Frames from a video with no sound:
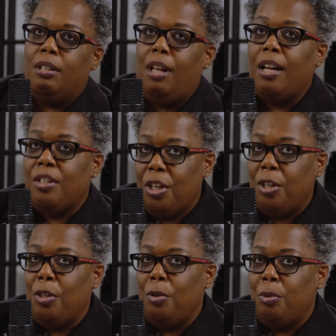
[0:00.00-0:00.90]
I'll tell
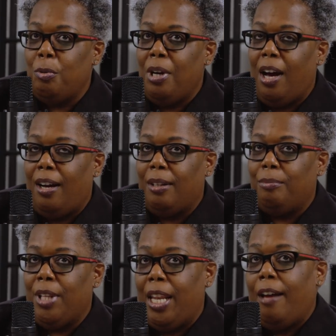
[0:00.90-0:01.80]
you,
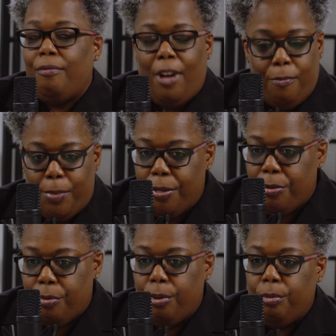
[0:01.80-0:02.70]
and I've been
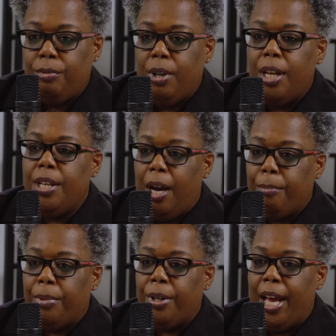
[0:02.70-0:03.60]
through a
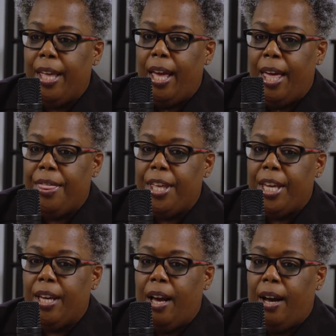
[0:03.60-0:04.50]
number. I
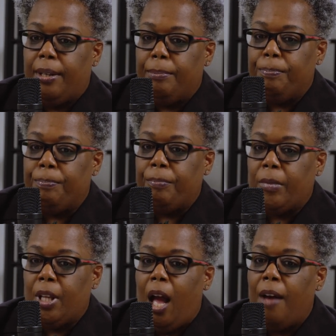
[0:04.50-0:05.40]
think
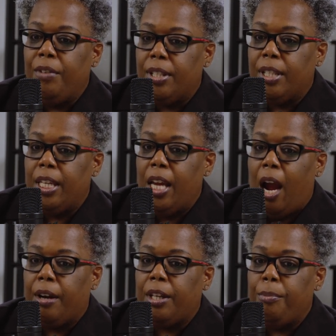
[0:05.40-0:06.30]
obviously
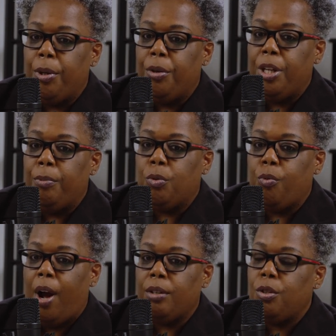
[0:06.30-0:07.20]
our community was
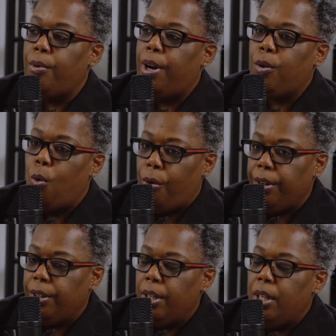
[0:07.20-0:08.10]
rocked to our core